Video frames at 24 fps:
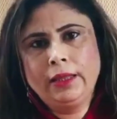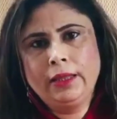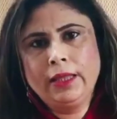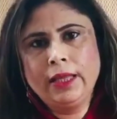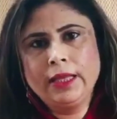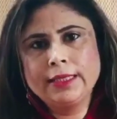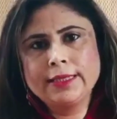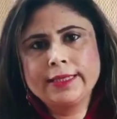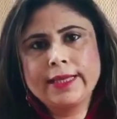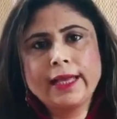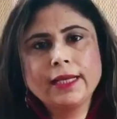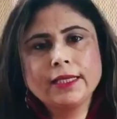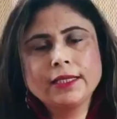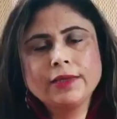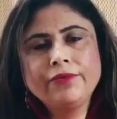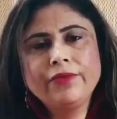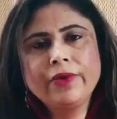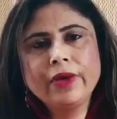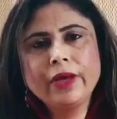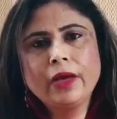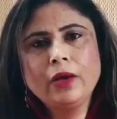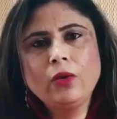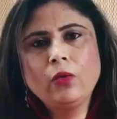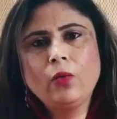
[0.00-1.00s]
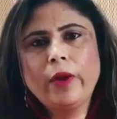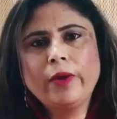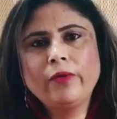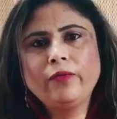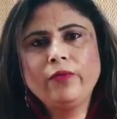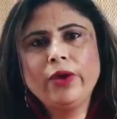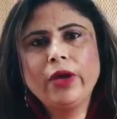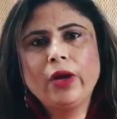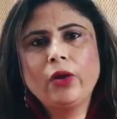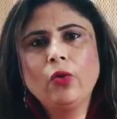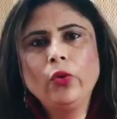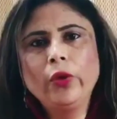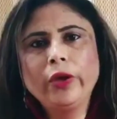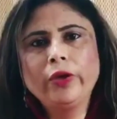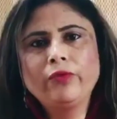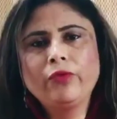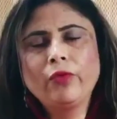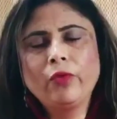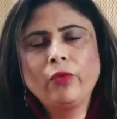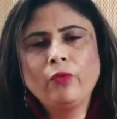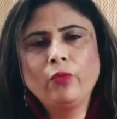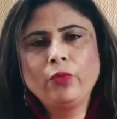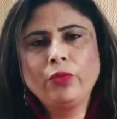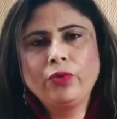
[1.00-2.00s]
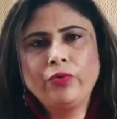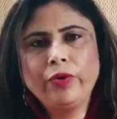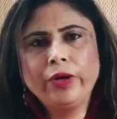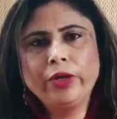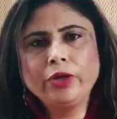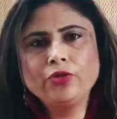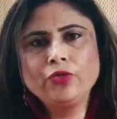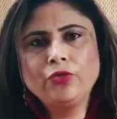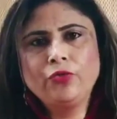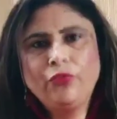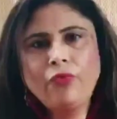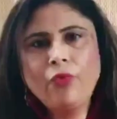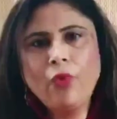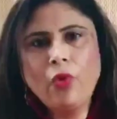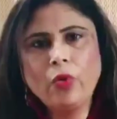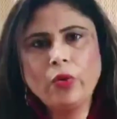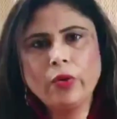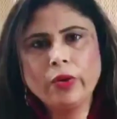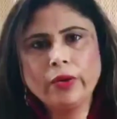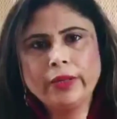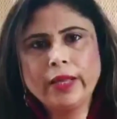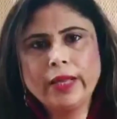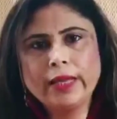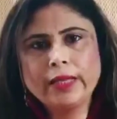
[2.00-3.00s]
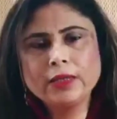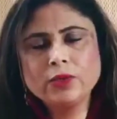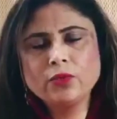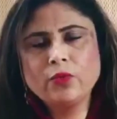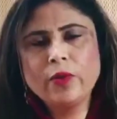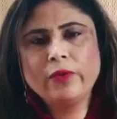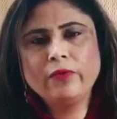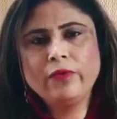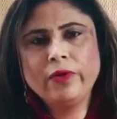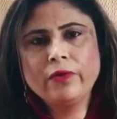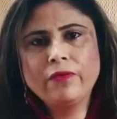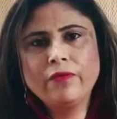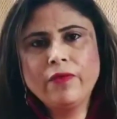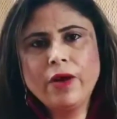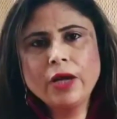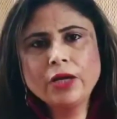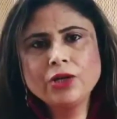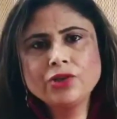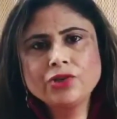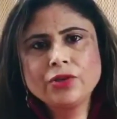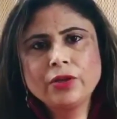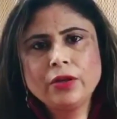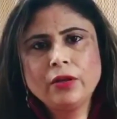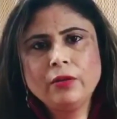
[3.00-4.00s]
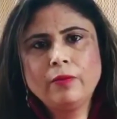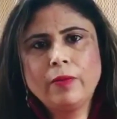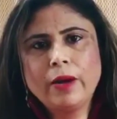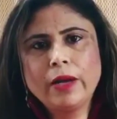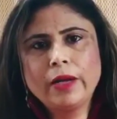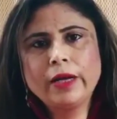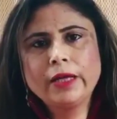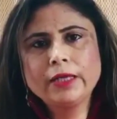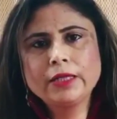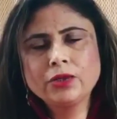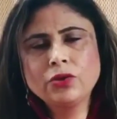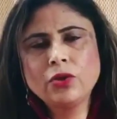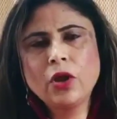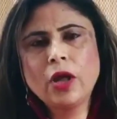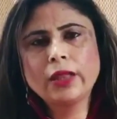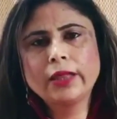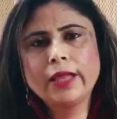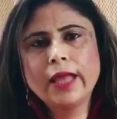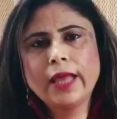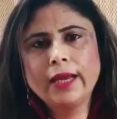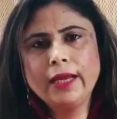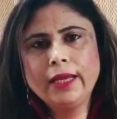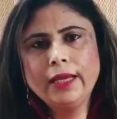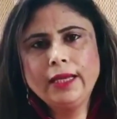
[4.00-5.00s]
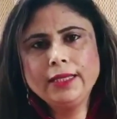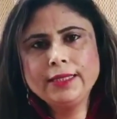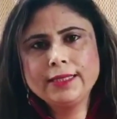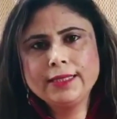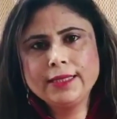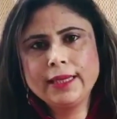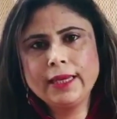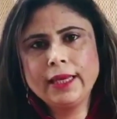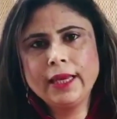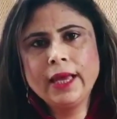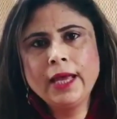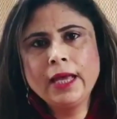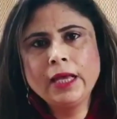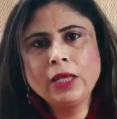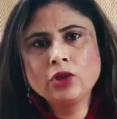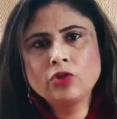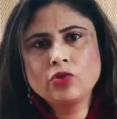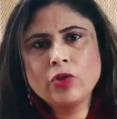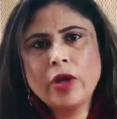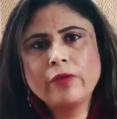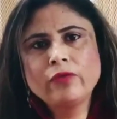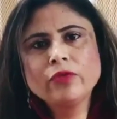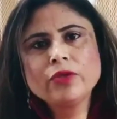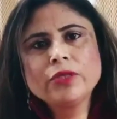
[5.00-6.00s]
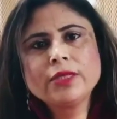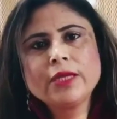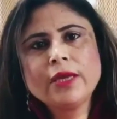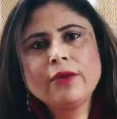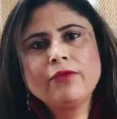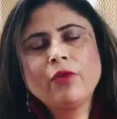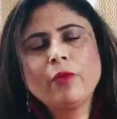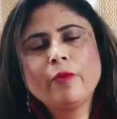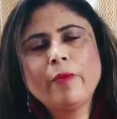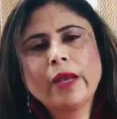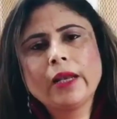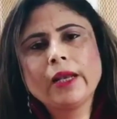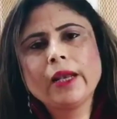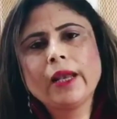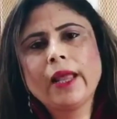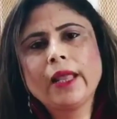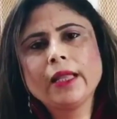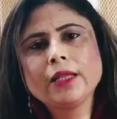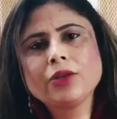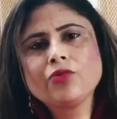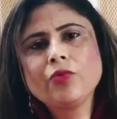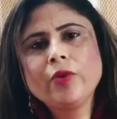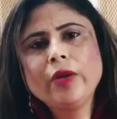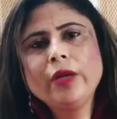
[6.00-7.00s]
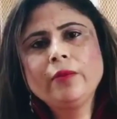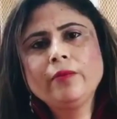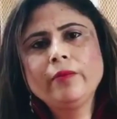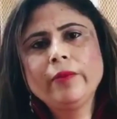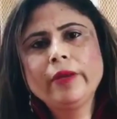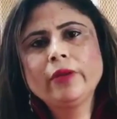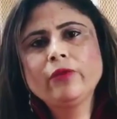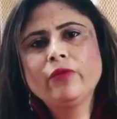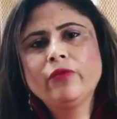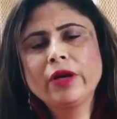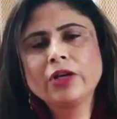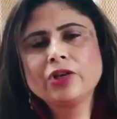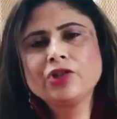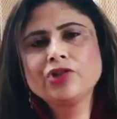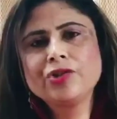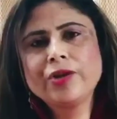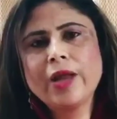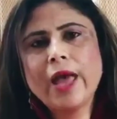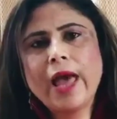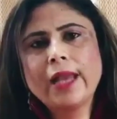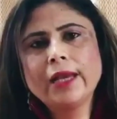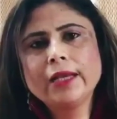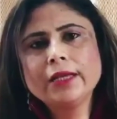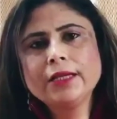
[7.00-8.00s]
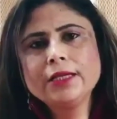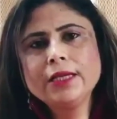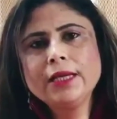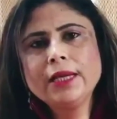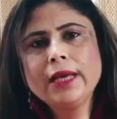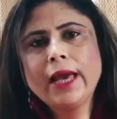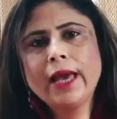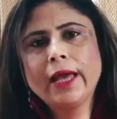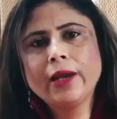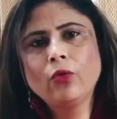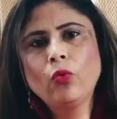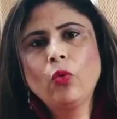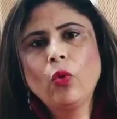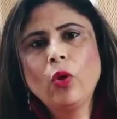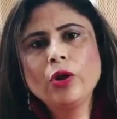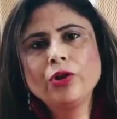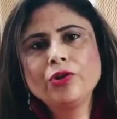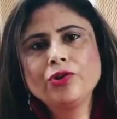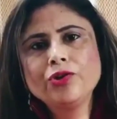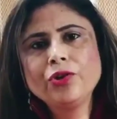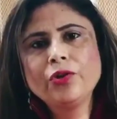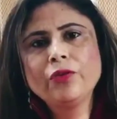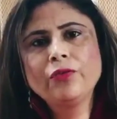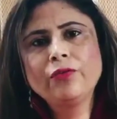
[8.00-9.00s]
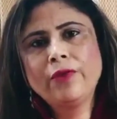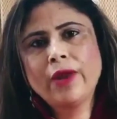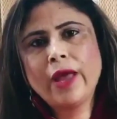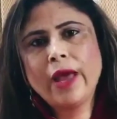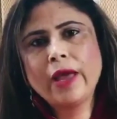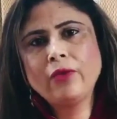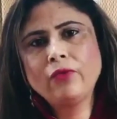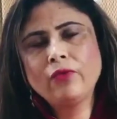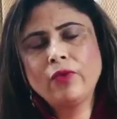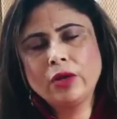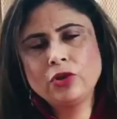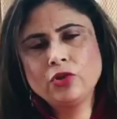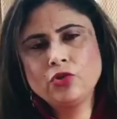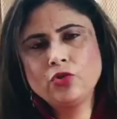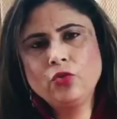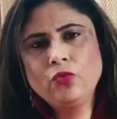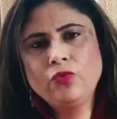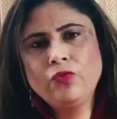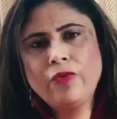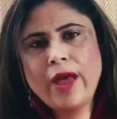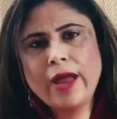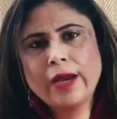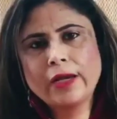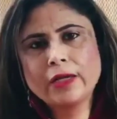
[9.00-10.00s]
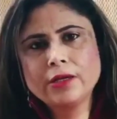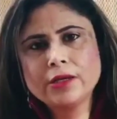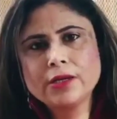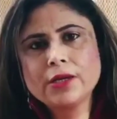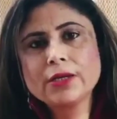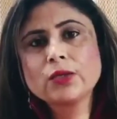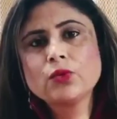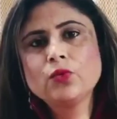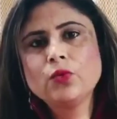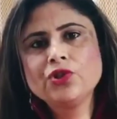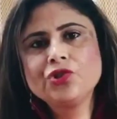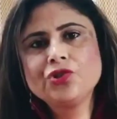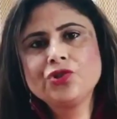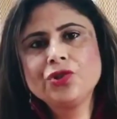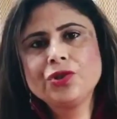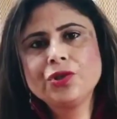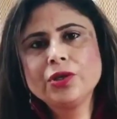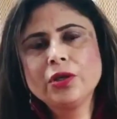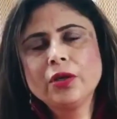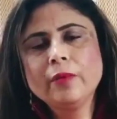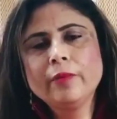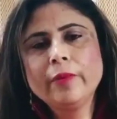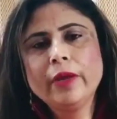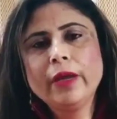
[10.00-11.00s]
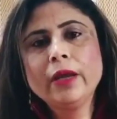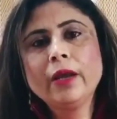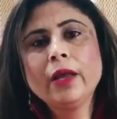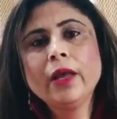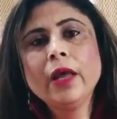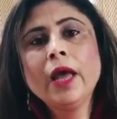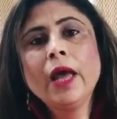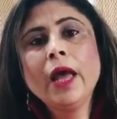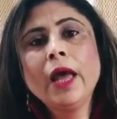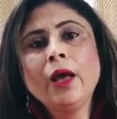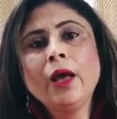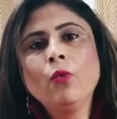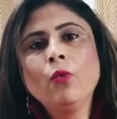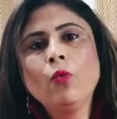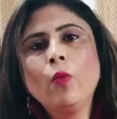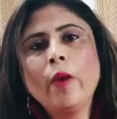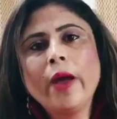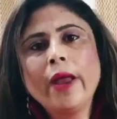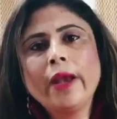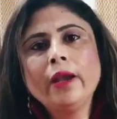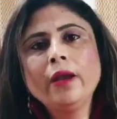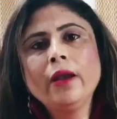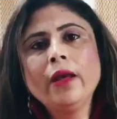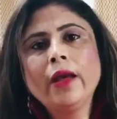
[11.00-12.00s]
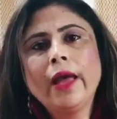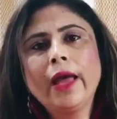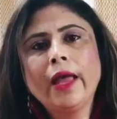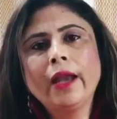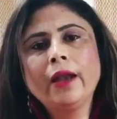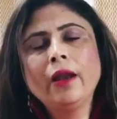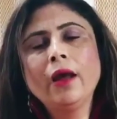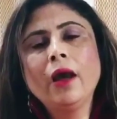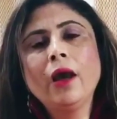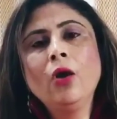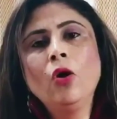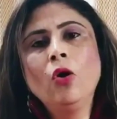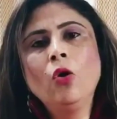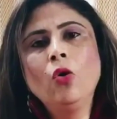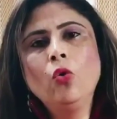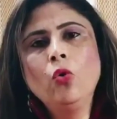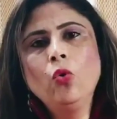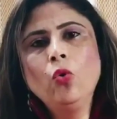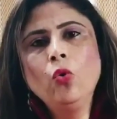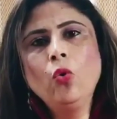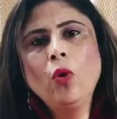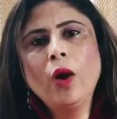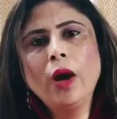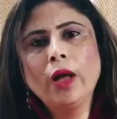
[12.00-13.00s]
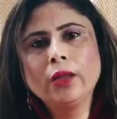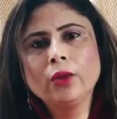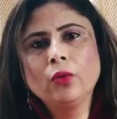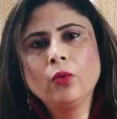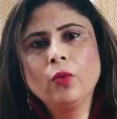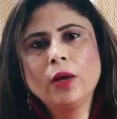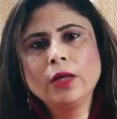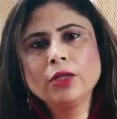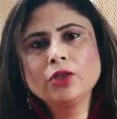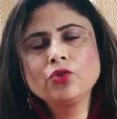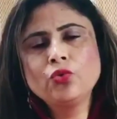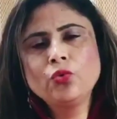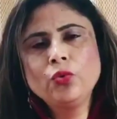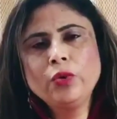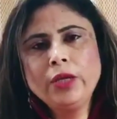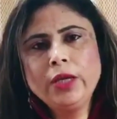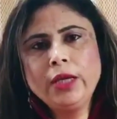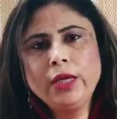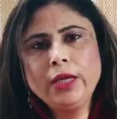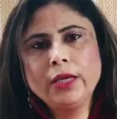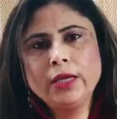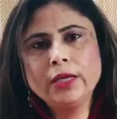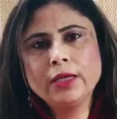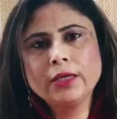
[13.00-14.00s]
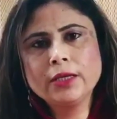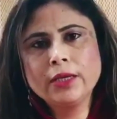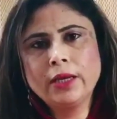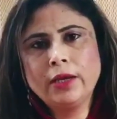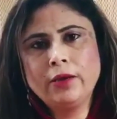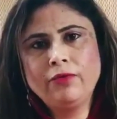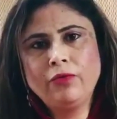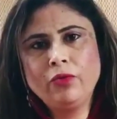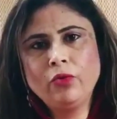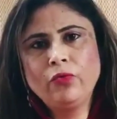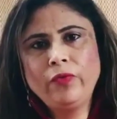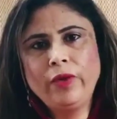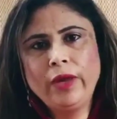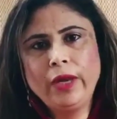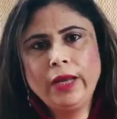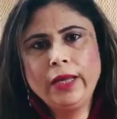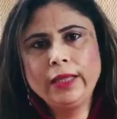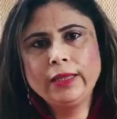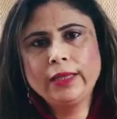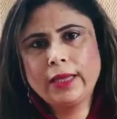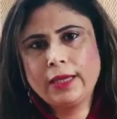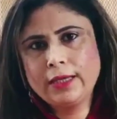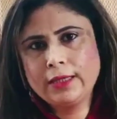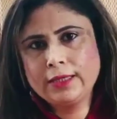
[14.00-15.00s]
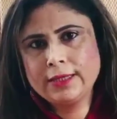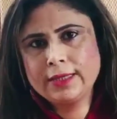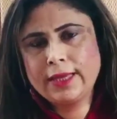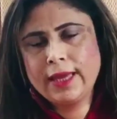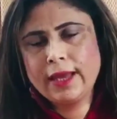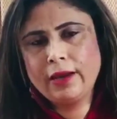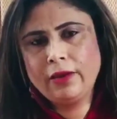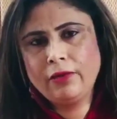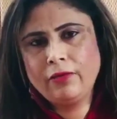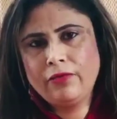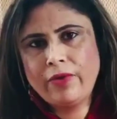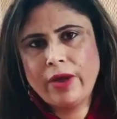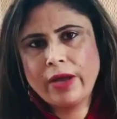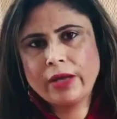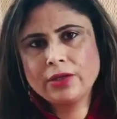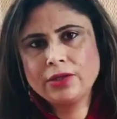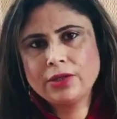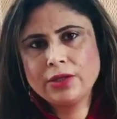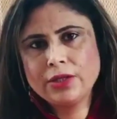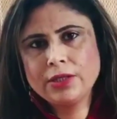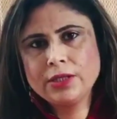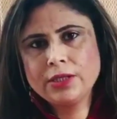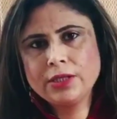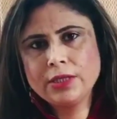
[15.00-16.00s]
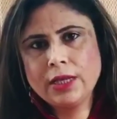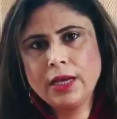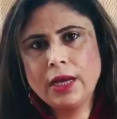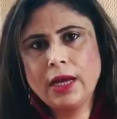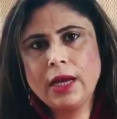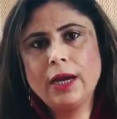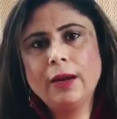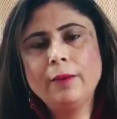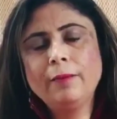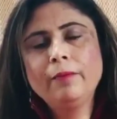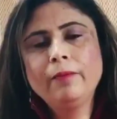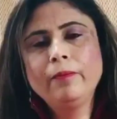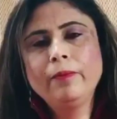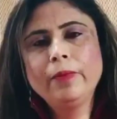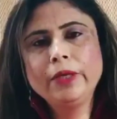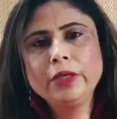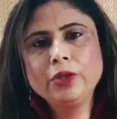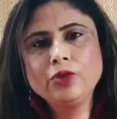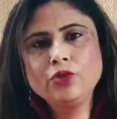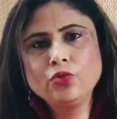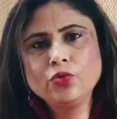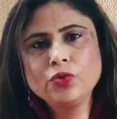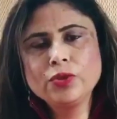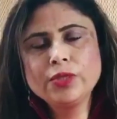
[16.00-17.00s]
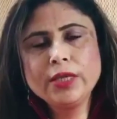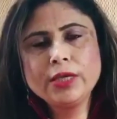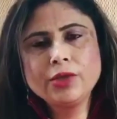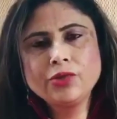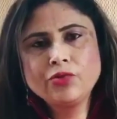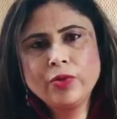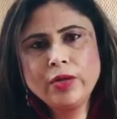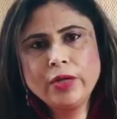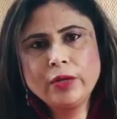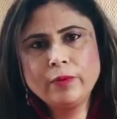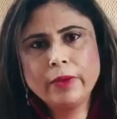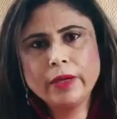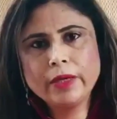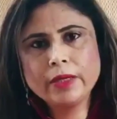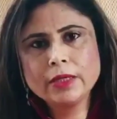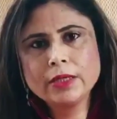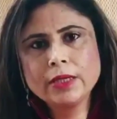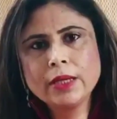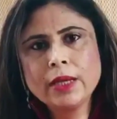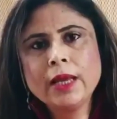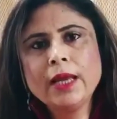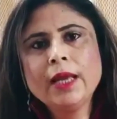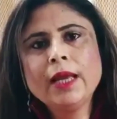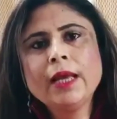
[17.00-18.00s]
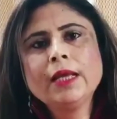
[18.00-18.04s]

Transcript: Things get difficult when we are going from 3 to 4. That is when we are functional, but it's not that easy. So I would say for mental health treatment, functionality and quality of life are two factors which determine when and who are the ones who need it. If you're feeling that it's getting affected, please do seek treatment.